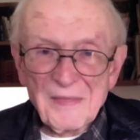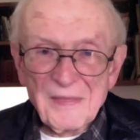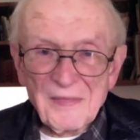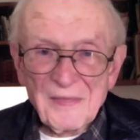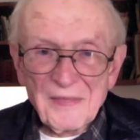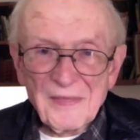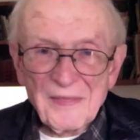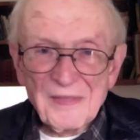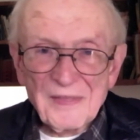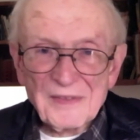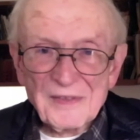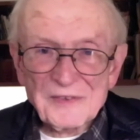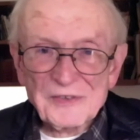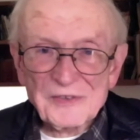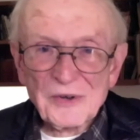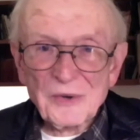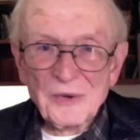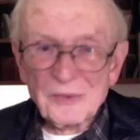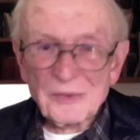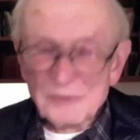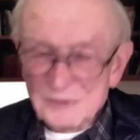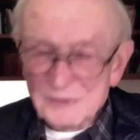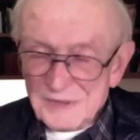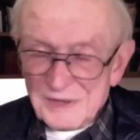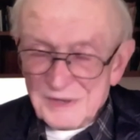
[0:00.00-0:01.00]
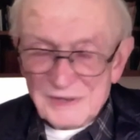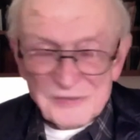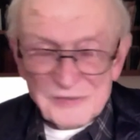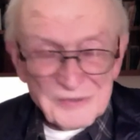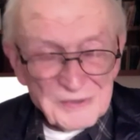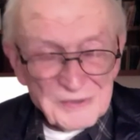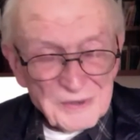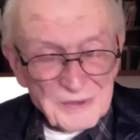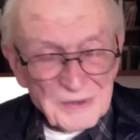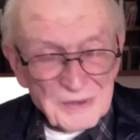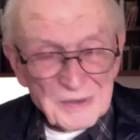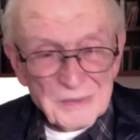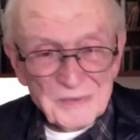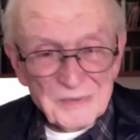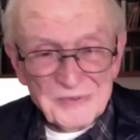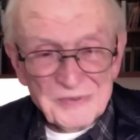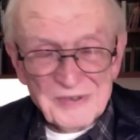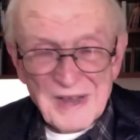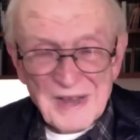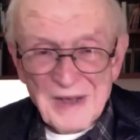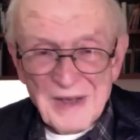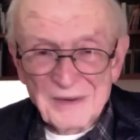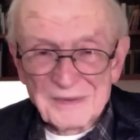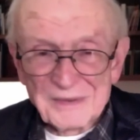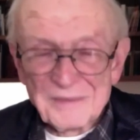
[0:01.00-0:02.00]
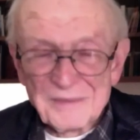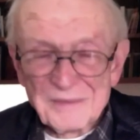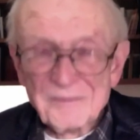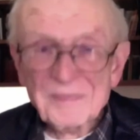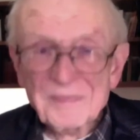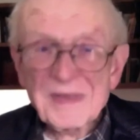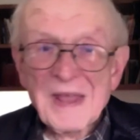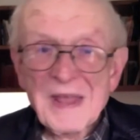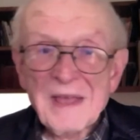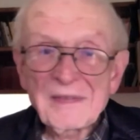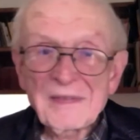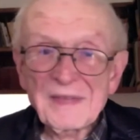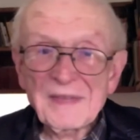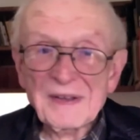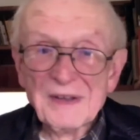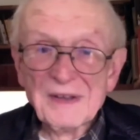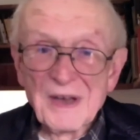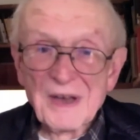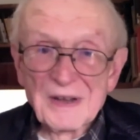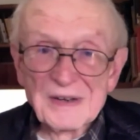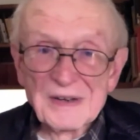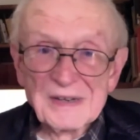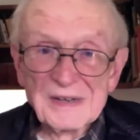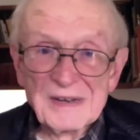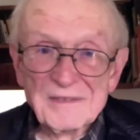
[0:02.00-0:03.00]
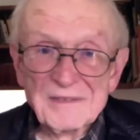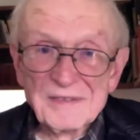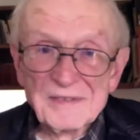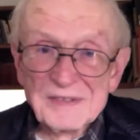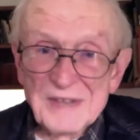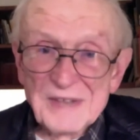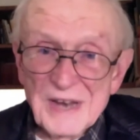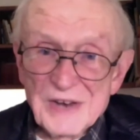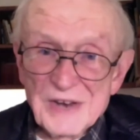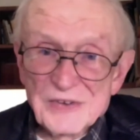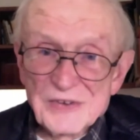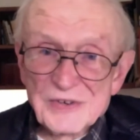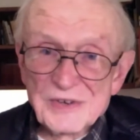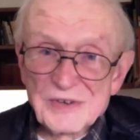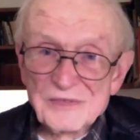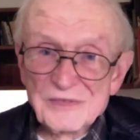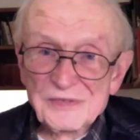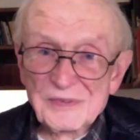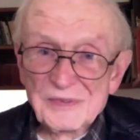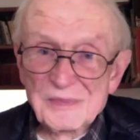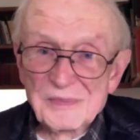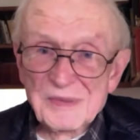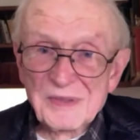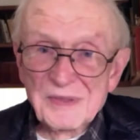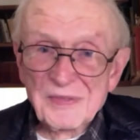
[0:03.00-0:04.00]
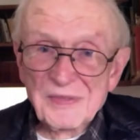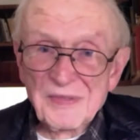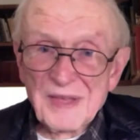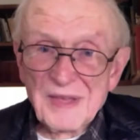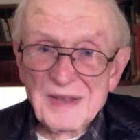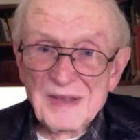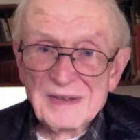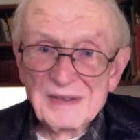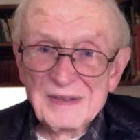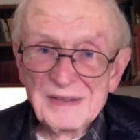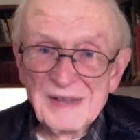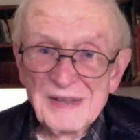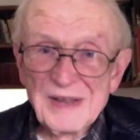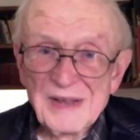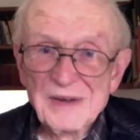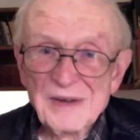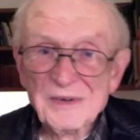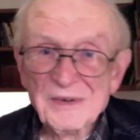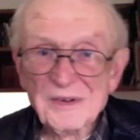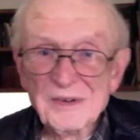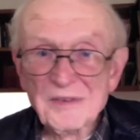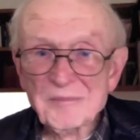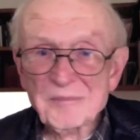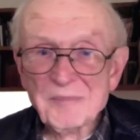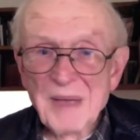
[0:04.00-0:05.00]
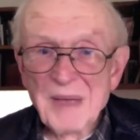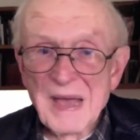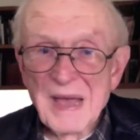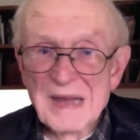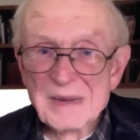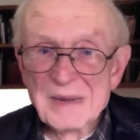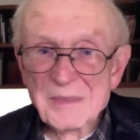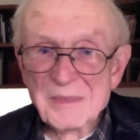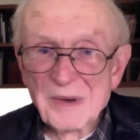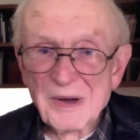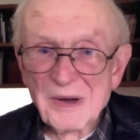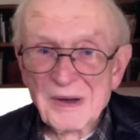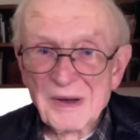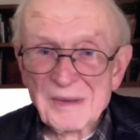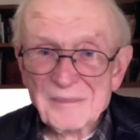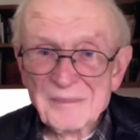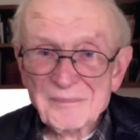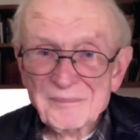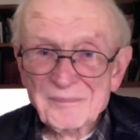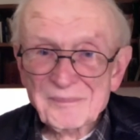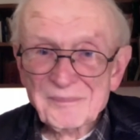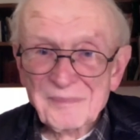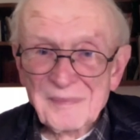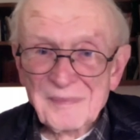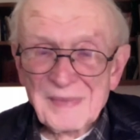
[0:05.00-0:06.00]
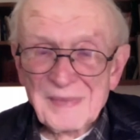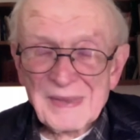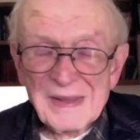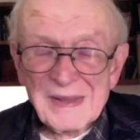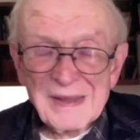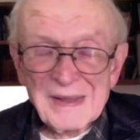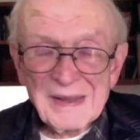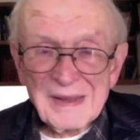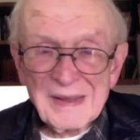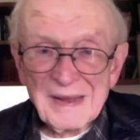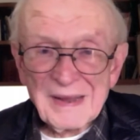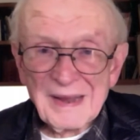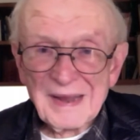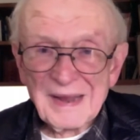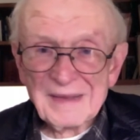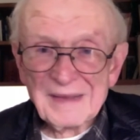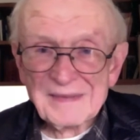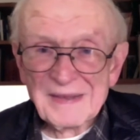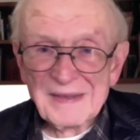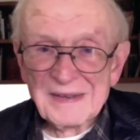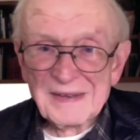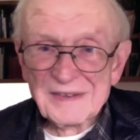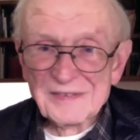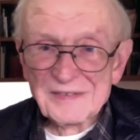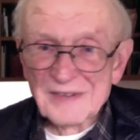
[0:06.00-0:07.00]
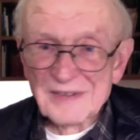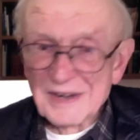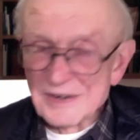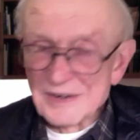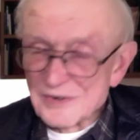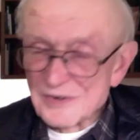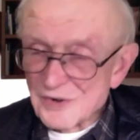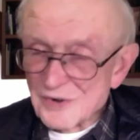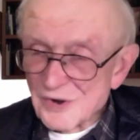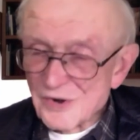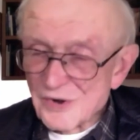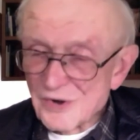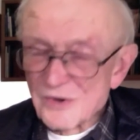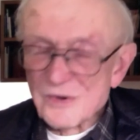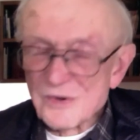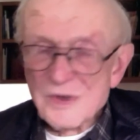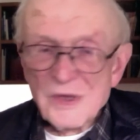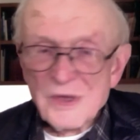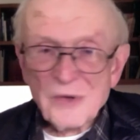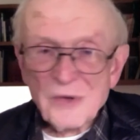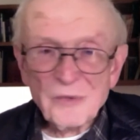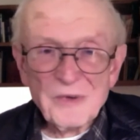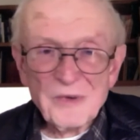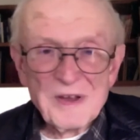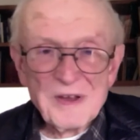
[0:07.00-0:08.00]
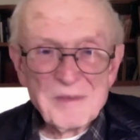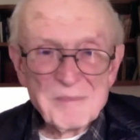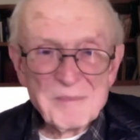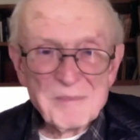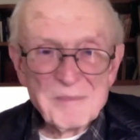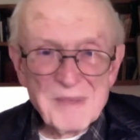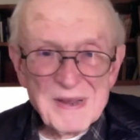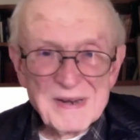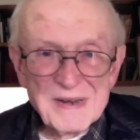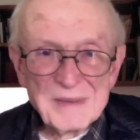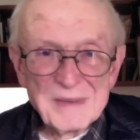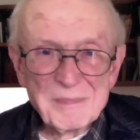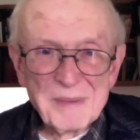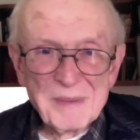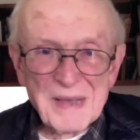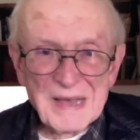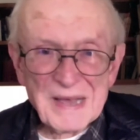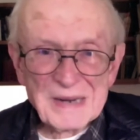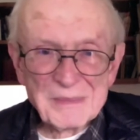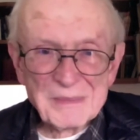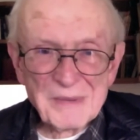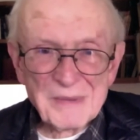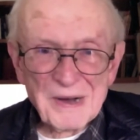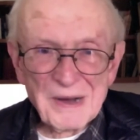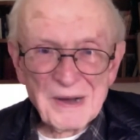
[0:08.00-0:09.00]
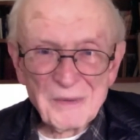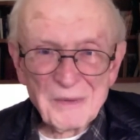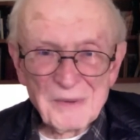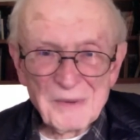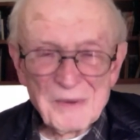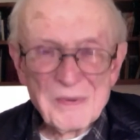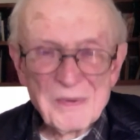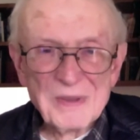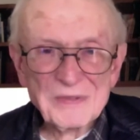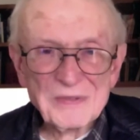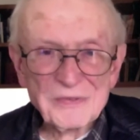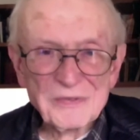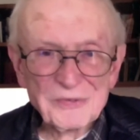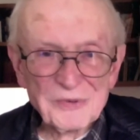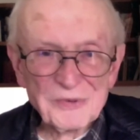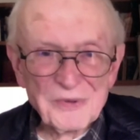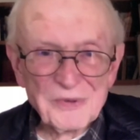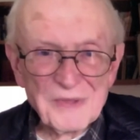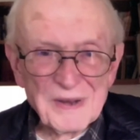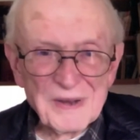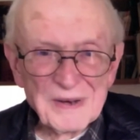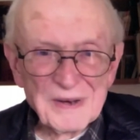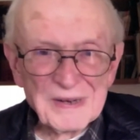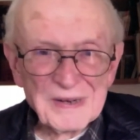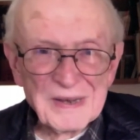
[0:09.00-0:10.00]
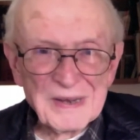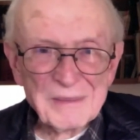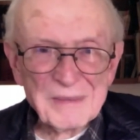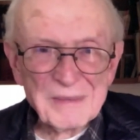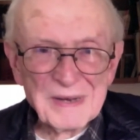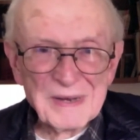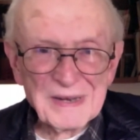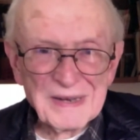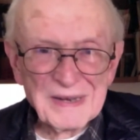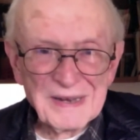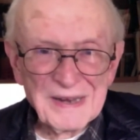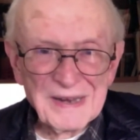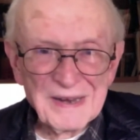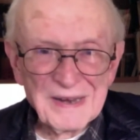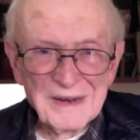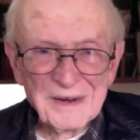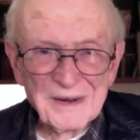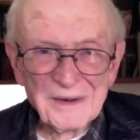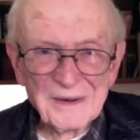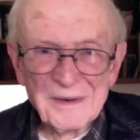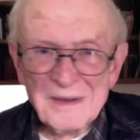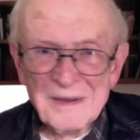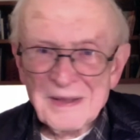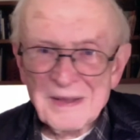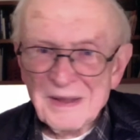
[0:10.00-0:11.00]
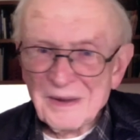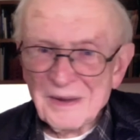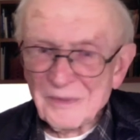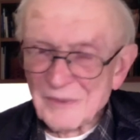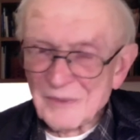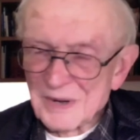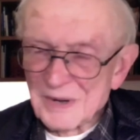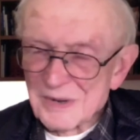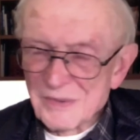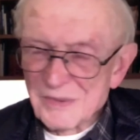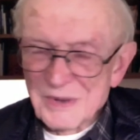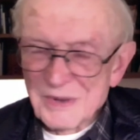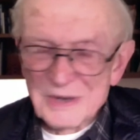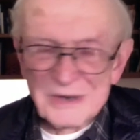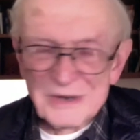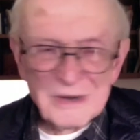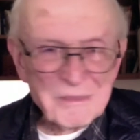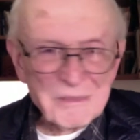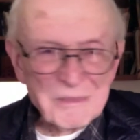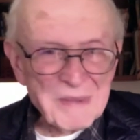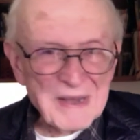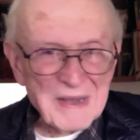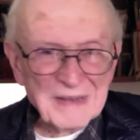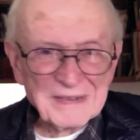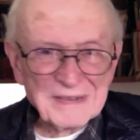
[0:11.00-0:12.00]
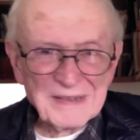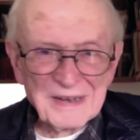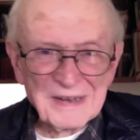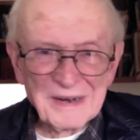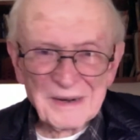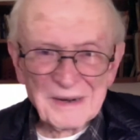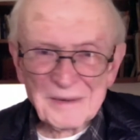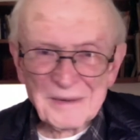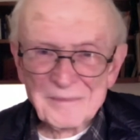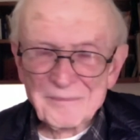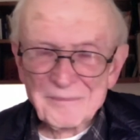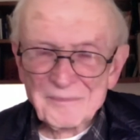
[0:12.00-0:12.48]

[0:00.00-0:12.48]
So Sonora was out. They got an invitation from the then leader of Panama. And they decided, no, we've been to Panama. We went through there coming here. We don't want to go back there.